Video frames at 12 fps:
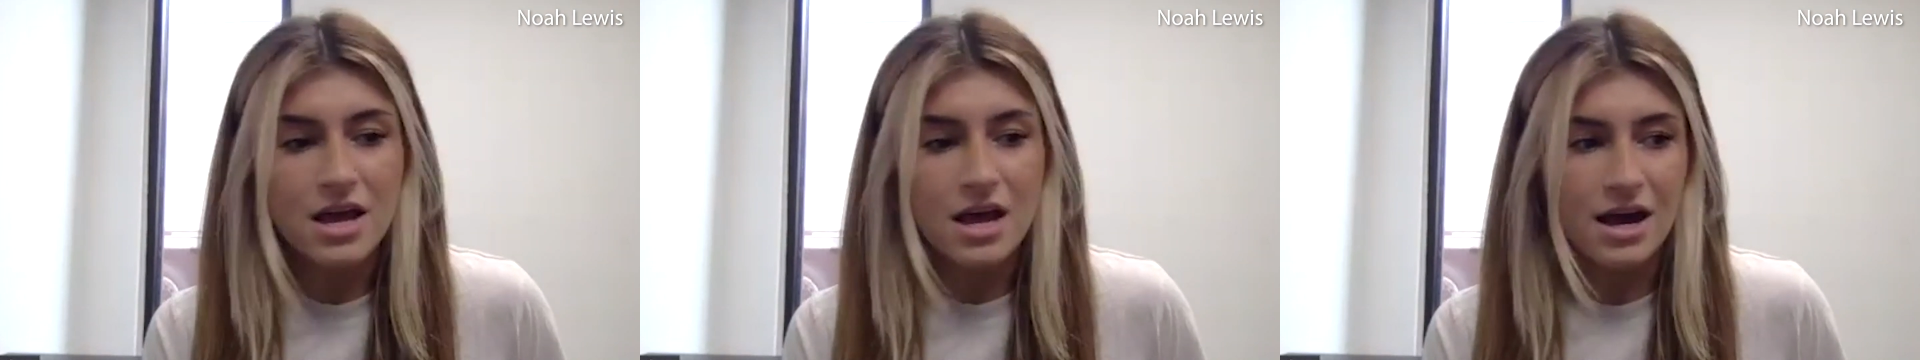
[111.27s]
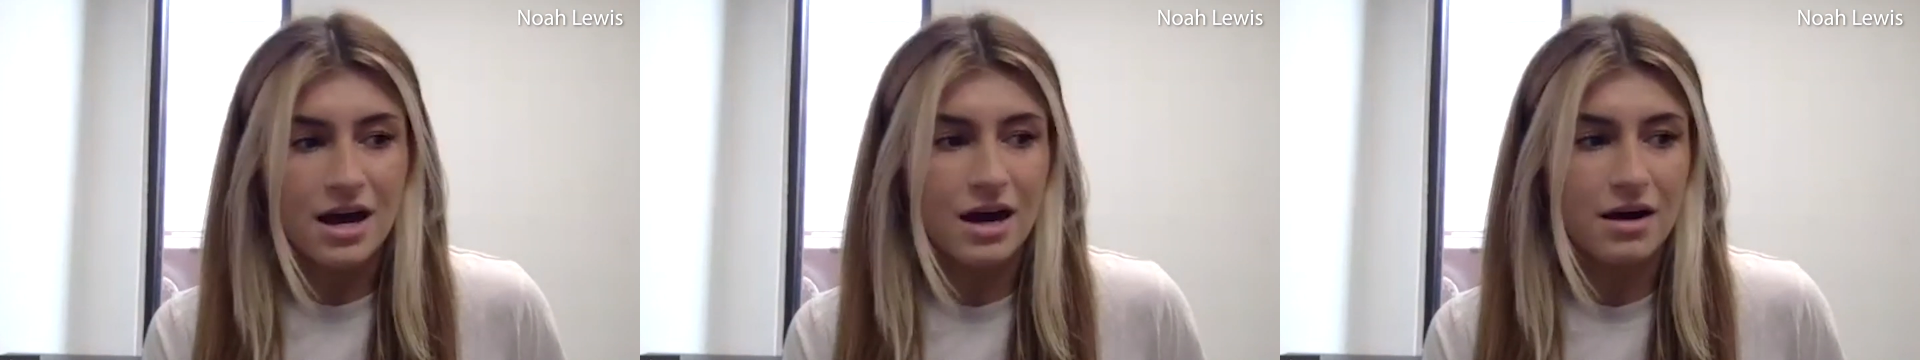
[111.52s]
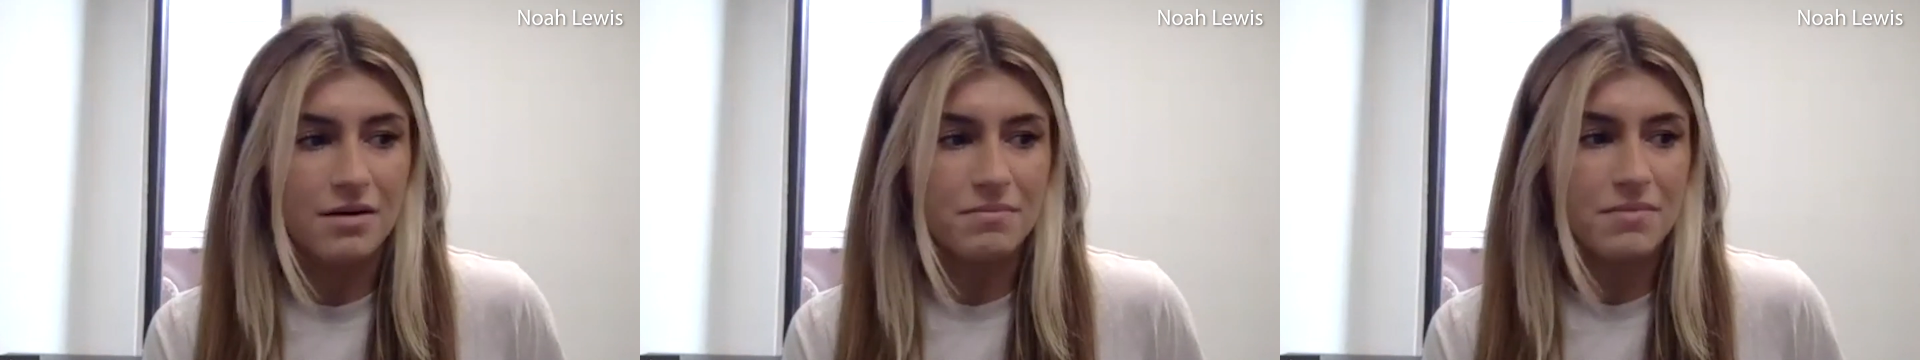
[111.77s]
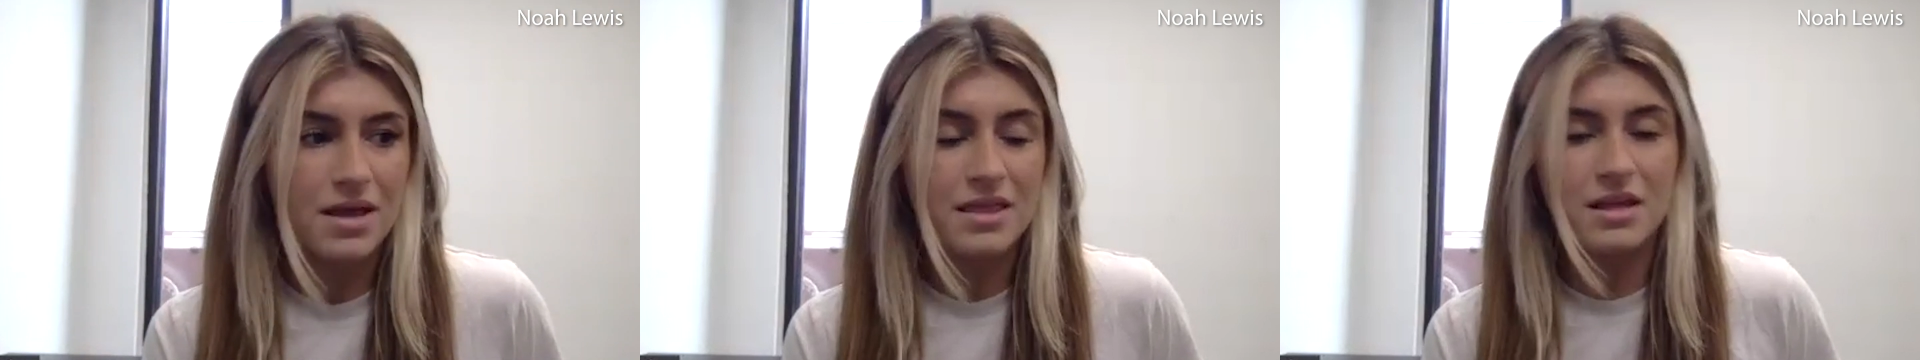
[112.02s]
And
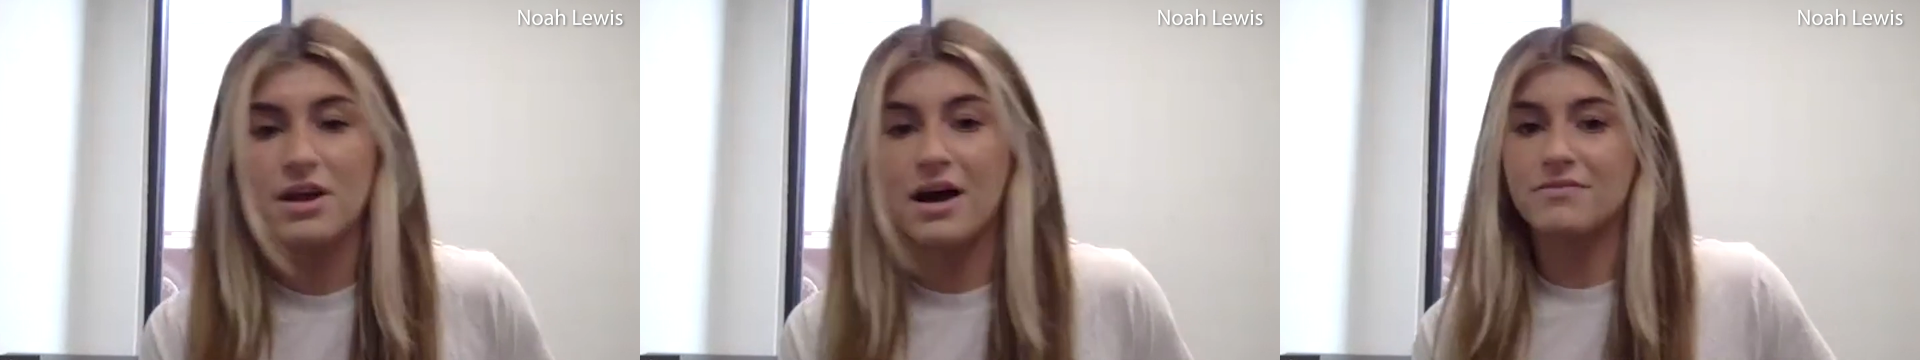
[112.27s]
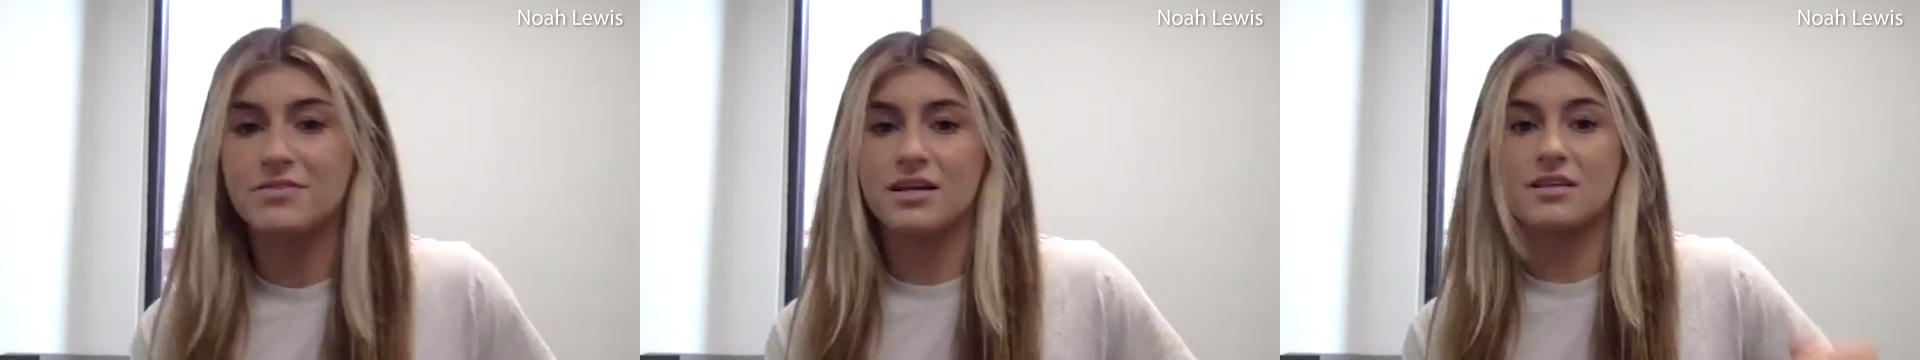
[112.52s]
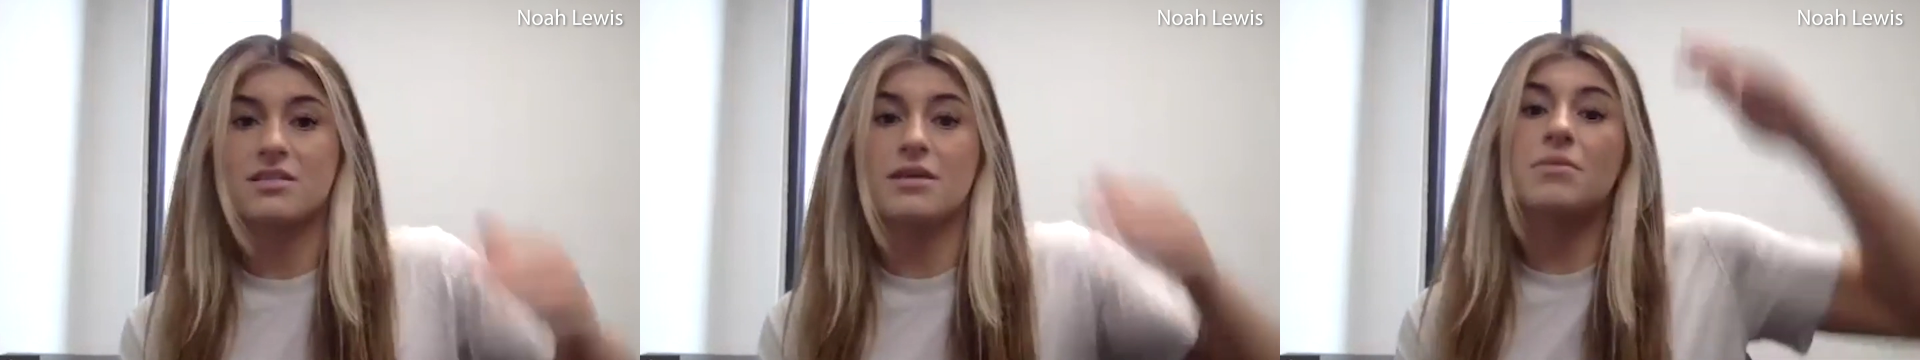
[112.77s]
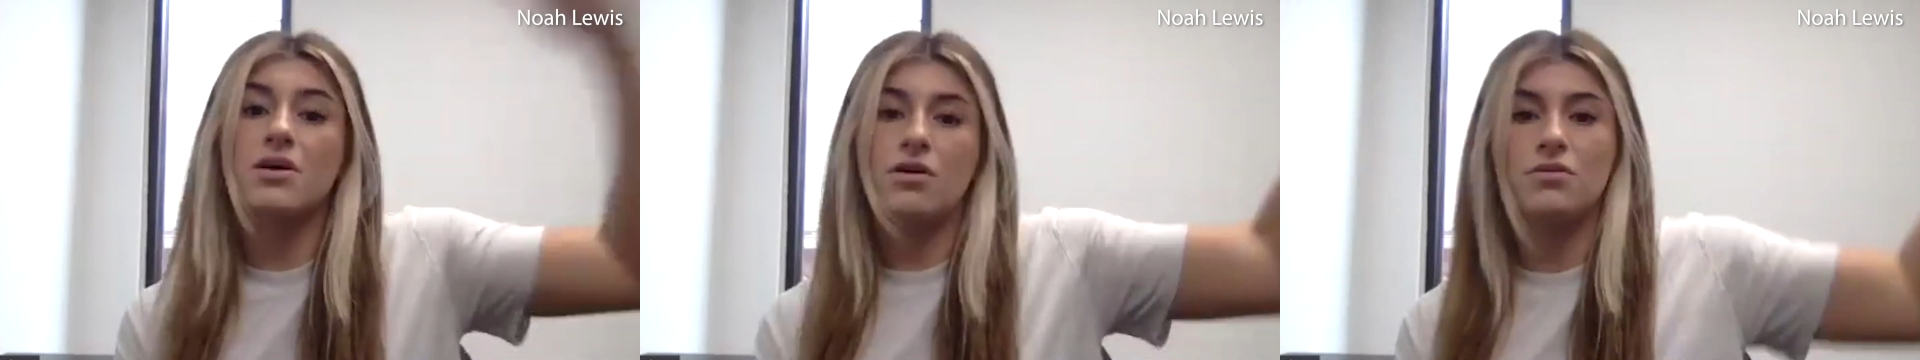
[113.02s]
then you have some
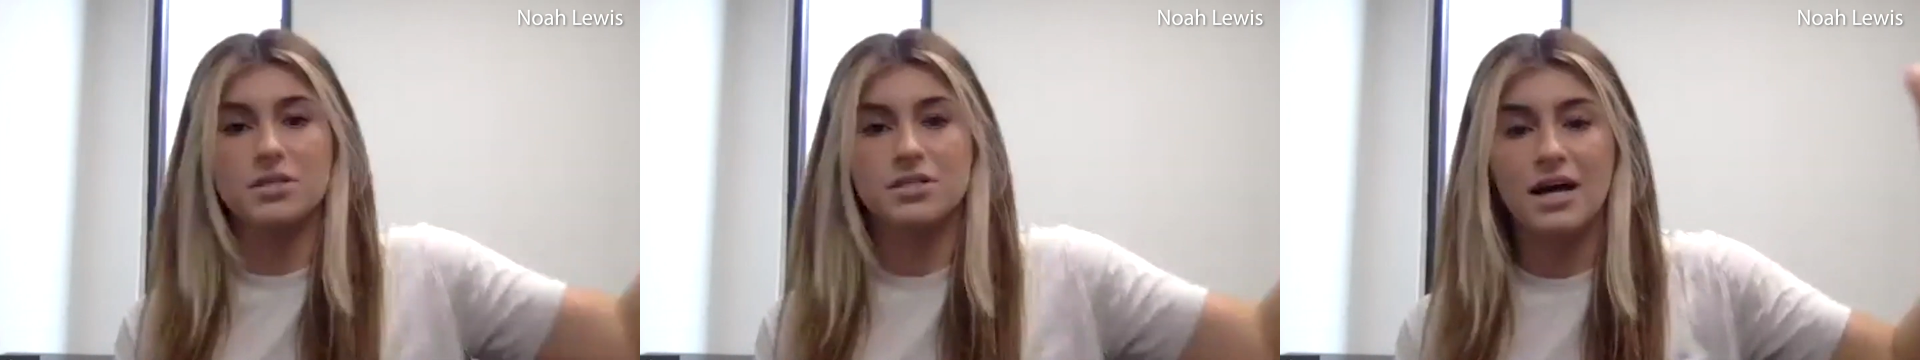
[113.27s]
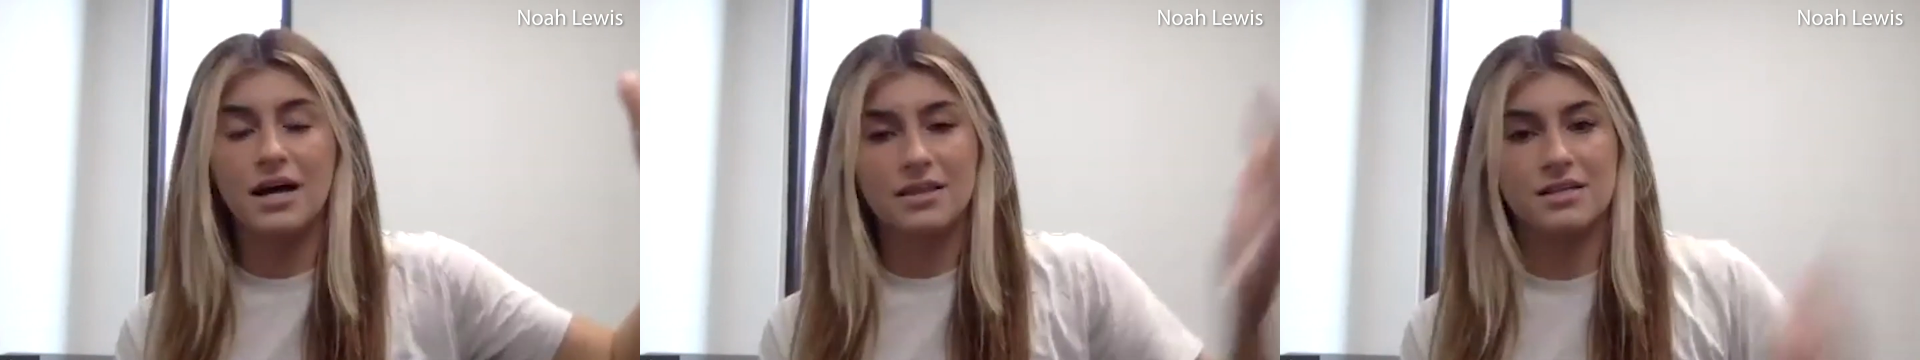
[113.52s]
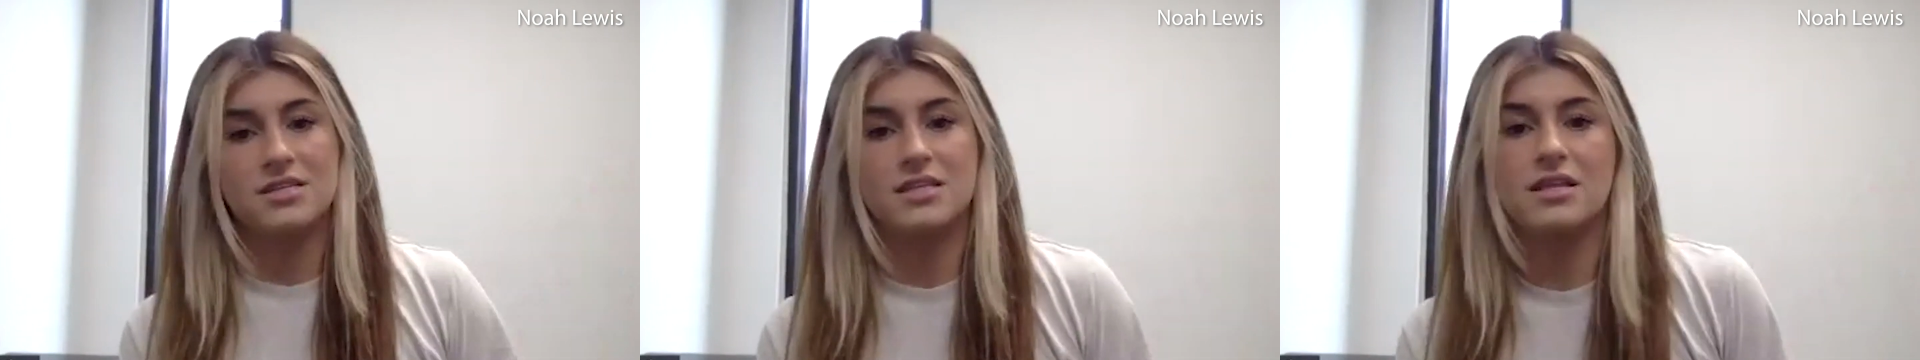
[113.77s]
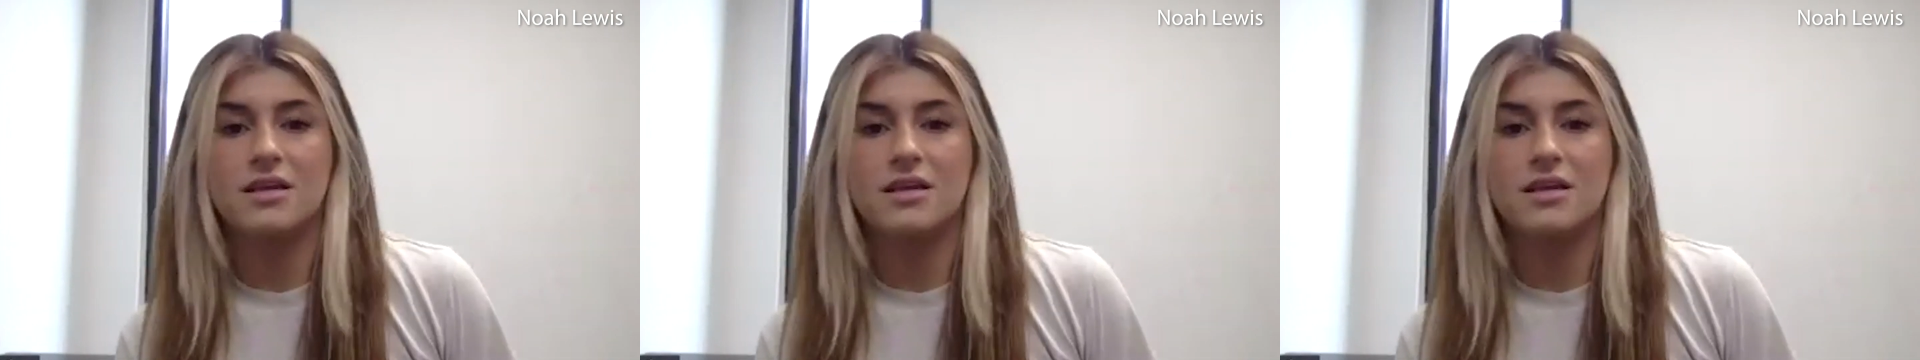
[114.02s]
of the older talent that's in there